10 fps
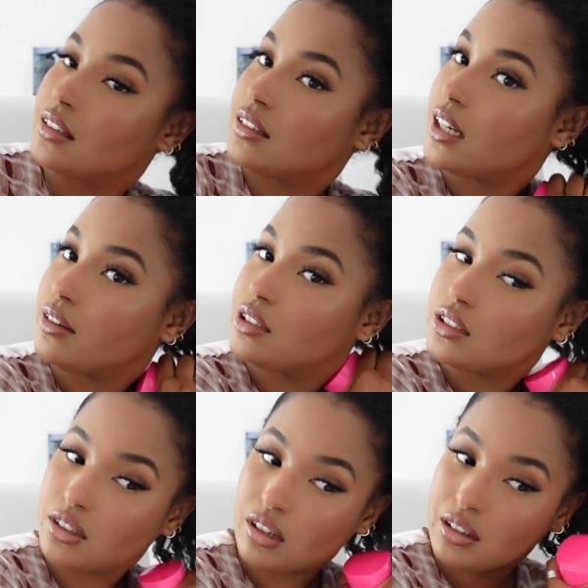today
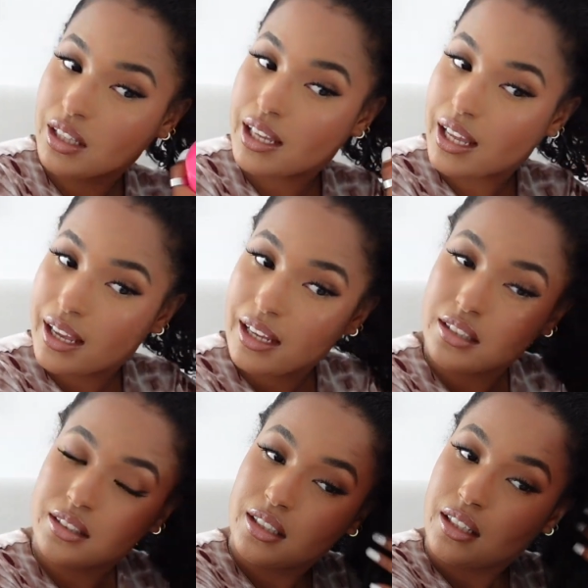was not the
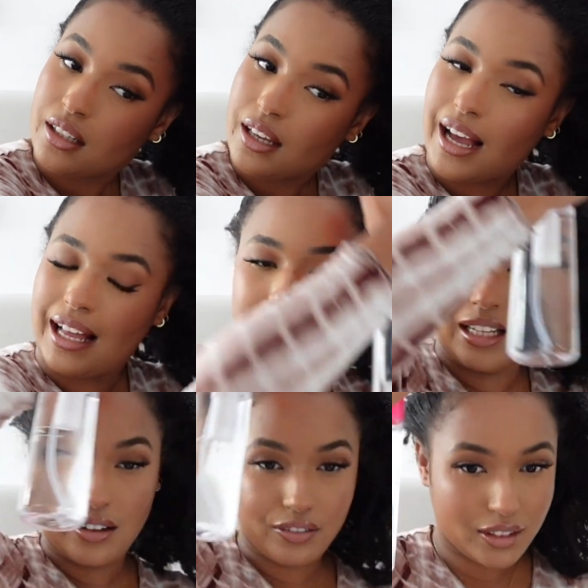case i
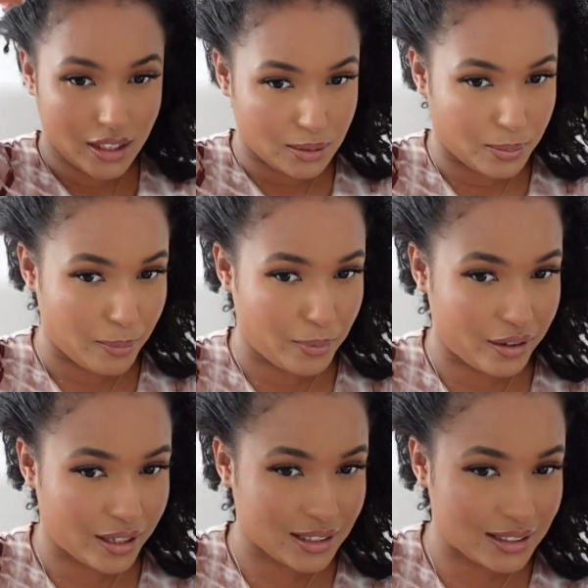love this spray
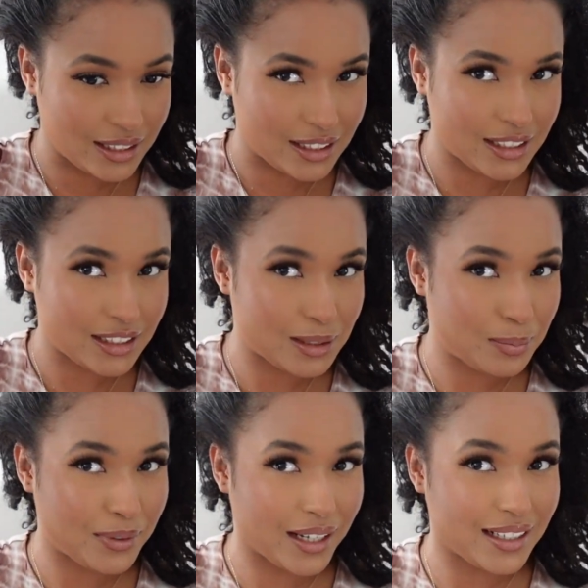bottle because it literally just
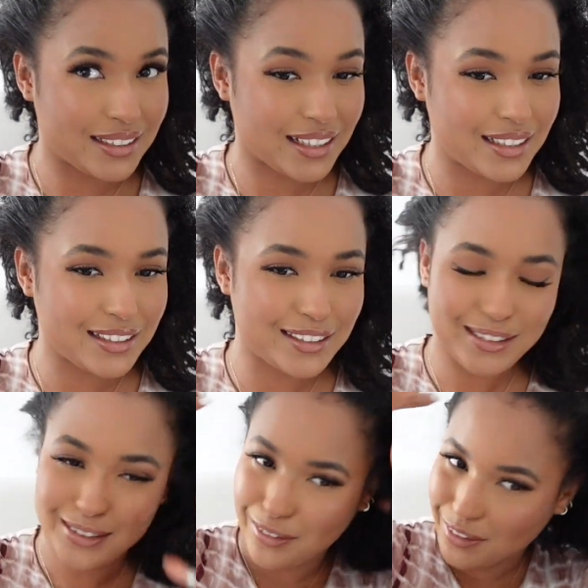sprays like this is
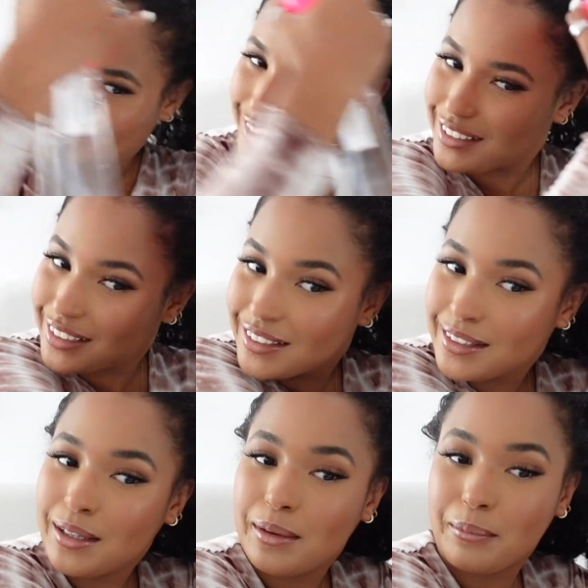so good
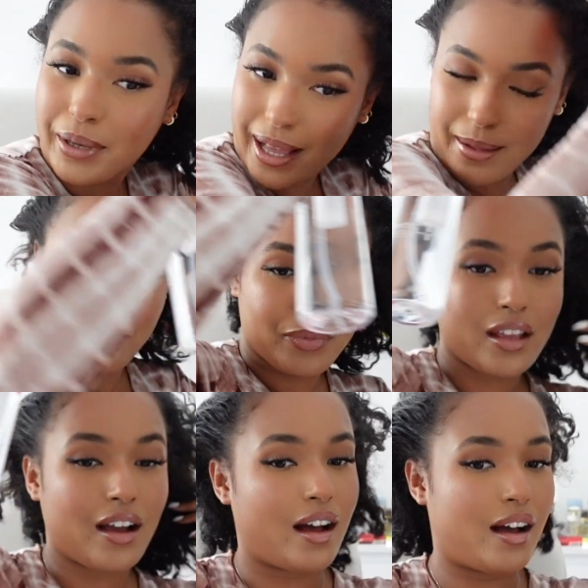but yeah
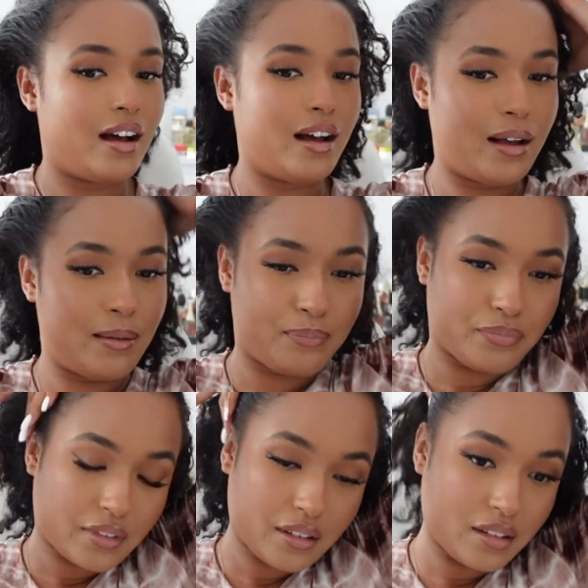um